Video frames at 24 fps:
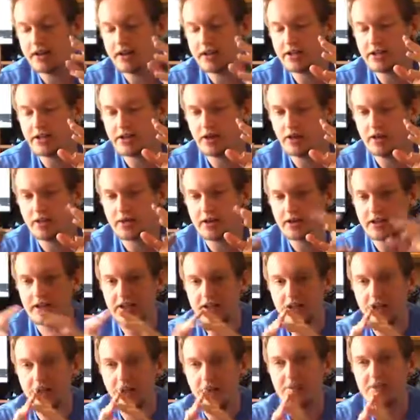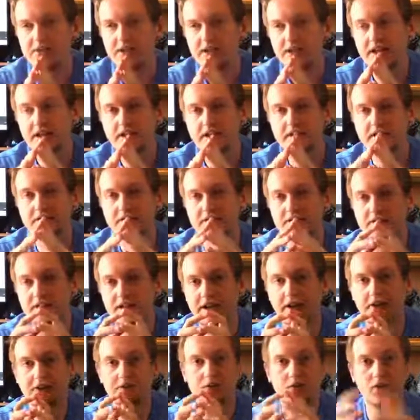you know, I was thinking that there's
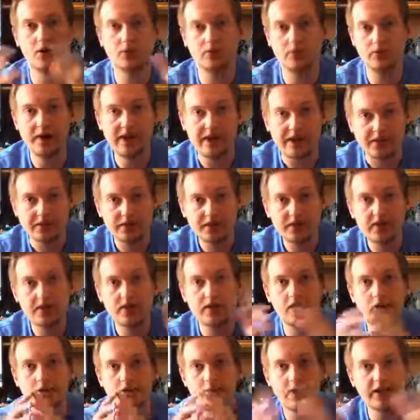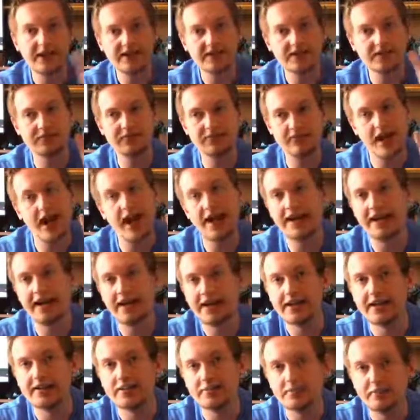like a race of
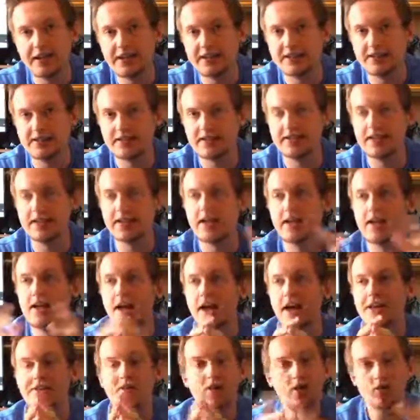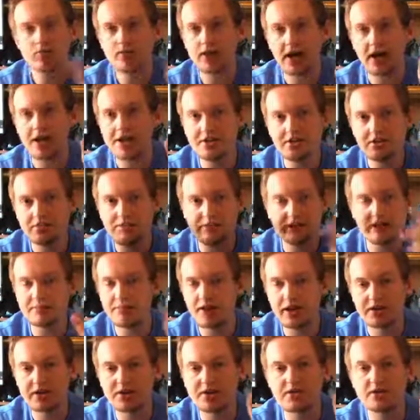Gigans, basically, and they're all kaiju, big
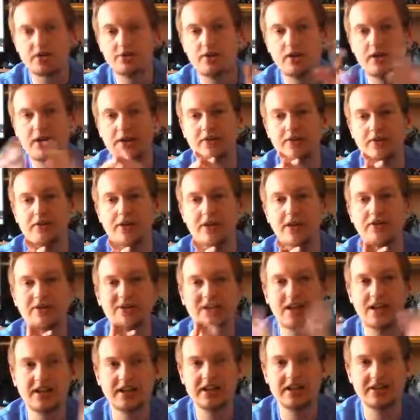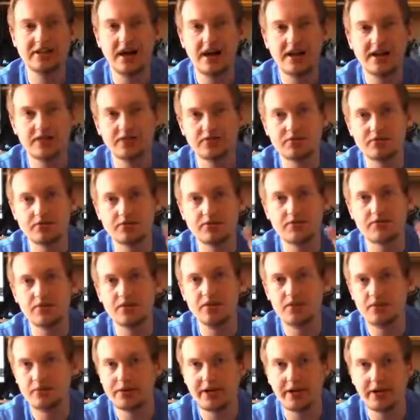monsters and whatever. Think of it like the dinosaurs, you
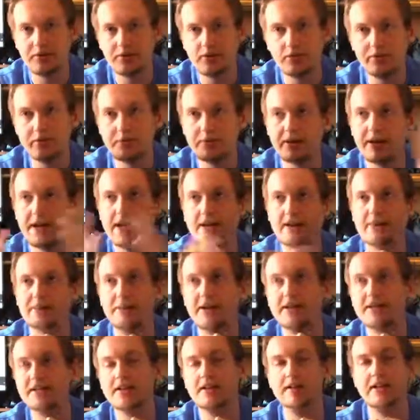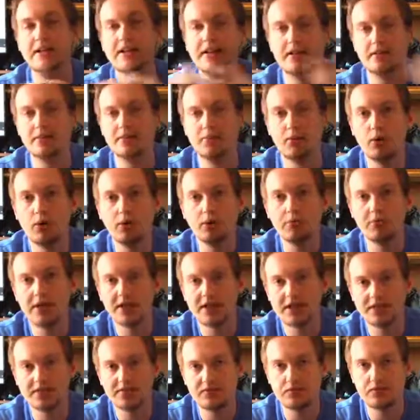know, when they roamed the planet. Basically, the whole
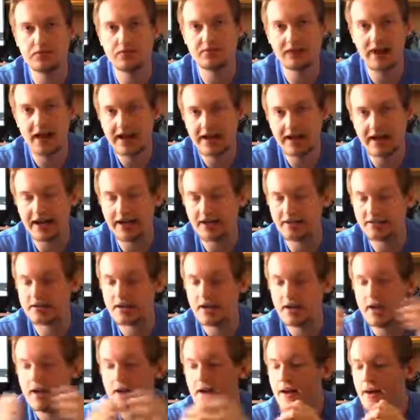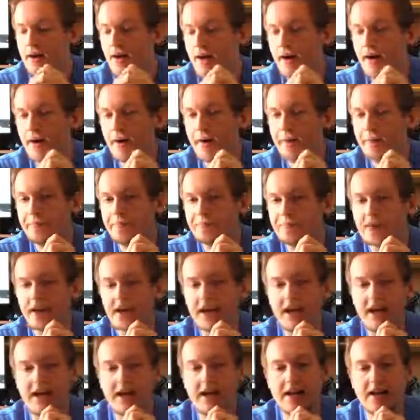planet's full of Gigans.
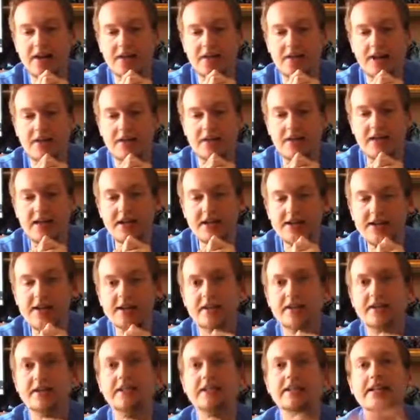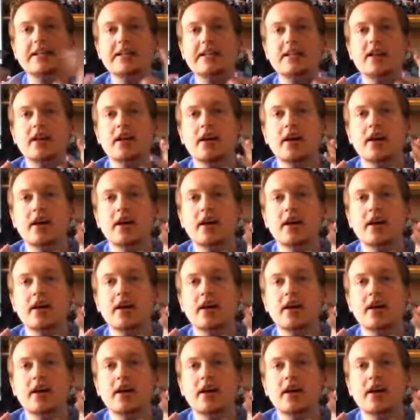And then the